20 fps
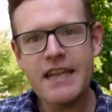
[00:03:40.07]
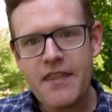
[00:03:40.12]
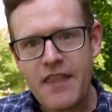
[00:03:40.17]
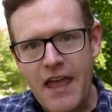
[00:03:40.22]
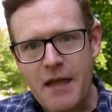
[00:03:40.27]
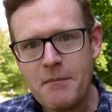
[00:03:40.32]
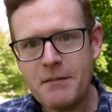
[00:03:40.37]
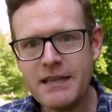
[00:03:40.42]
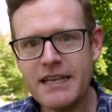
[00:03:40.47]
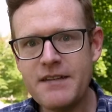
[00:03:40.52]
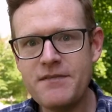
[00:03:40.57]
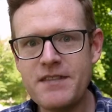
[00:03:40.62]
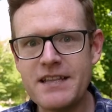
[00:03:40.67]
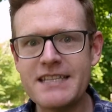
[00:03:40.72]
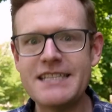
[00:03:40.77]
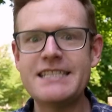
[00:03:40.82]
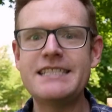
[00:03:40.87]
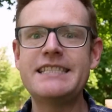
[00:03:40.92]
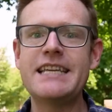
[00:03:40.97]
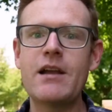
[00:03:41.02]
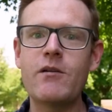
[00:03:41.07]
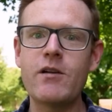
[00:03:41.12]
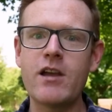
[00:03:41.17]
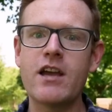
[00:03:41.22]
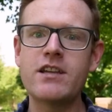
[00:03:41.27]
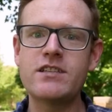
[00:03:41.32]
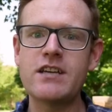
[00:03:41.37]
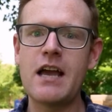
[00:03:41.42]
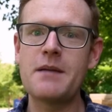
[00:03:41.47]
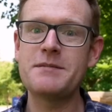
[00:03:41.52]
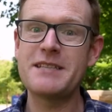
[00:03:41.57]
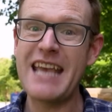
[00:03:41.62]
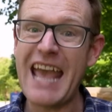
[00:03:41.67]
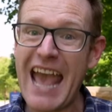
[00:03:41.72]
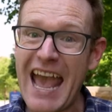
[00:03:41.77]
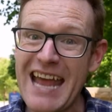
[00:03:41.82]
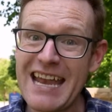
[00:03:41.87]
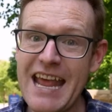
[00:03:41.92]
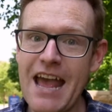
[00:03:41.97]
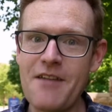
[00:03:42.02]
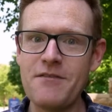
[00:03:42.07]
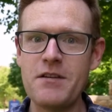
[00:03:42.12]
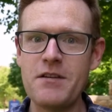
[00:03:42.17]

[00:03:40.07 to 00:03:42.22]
Now, they believe that stereotypes can have